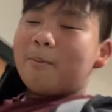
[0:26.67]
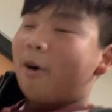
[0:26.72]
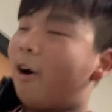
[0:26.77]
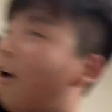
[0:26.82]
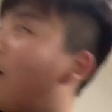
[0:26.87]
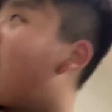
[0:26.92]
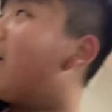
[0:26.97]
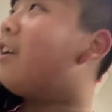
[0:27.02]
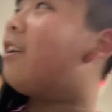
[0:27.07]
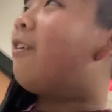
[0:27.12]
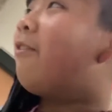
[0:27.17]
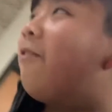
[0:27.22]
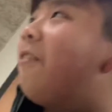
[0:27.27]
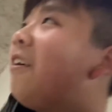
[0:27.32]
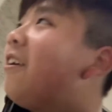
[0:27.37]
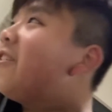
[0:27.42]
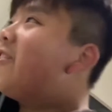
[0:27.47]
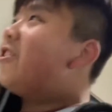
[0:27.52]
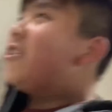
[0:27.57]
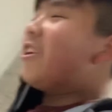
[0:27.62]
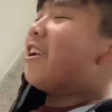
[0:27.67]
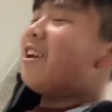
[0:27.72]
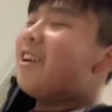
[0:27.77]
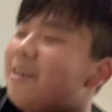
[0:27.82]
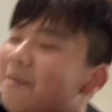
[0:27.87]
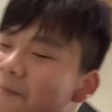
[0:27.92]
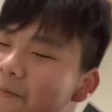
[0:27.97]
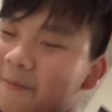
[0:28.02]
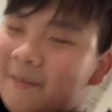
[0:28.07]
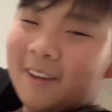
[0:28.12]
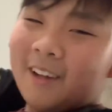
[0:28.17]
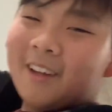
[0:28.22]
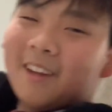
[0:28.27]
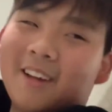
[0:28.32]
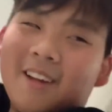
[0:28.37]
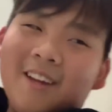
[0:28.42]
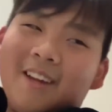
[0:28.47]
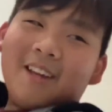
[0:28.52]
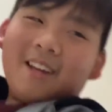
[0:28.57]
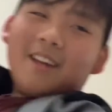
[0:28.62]
partner for gym.
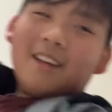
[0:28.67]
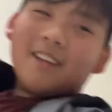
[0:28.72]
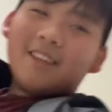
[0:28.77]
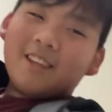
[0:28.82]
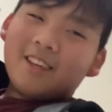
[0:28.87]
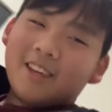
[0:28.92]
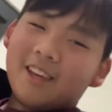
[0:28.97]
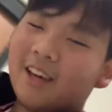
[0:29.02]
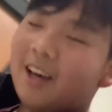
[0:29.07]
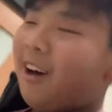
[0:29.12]
Yup.